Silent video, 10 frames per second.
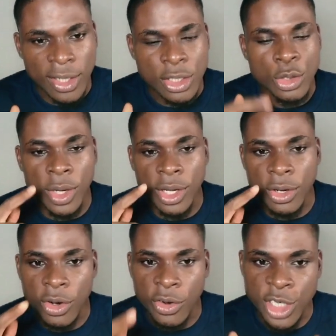to
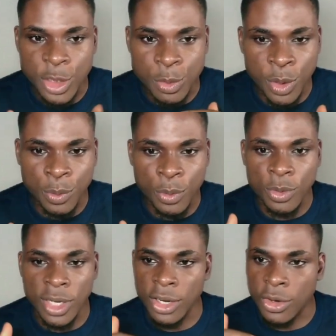encourage people,
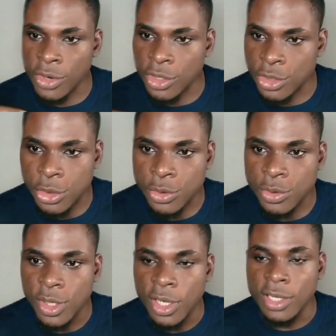encourage you.
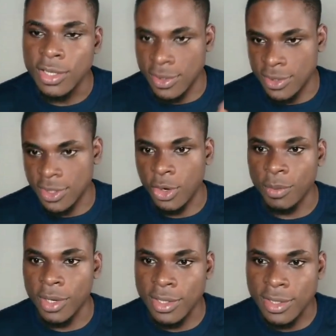This is a
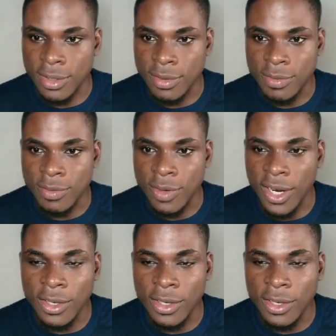community, right?